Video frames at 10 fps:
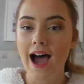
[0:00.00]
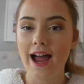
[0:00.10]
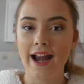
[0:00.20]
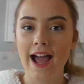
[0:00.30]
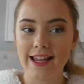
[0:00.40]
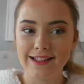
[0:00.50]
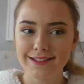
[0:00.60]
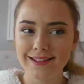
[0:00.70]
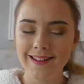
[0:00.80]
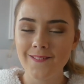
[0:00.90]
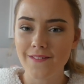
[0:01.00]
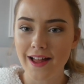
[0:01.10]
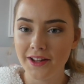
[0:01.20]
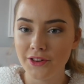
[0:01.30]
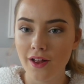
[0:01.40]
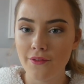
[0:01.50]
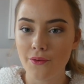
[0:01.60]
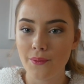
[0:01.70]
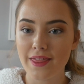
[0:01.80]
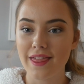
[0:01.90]
and I instantly fell in love
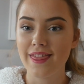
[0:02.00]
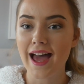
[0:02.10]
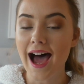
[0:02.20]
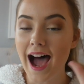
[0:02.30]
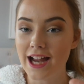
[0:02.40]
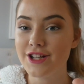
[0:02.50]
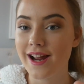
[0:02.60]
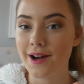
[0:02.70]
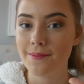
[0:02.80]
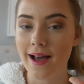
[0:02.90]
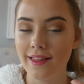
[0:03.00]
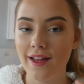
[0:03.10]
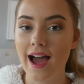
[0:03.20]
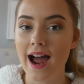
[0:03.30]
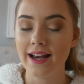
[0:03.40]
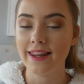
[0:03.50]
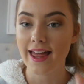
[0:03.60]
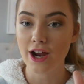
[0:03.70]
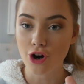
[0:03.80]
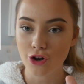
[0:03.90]
with their eyeshadow palette and
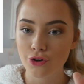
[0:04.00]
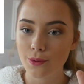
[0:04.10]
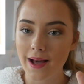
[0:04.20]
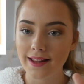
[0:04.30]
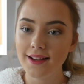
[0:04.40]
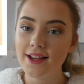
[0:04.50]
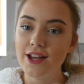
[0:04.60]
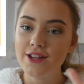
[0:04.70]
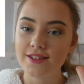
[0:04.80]
their contour palette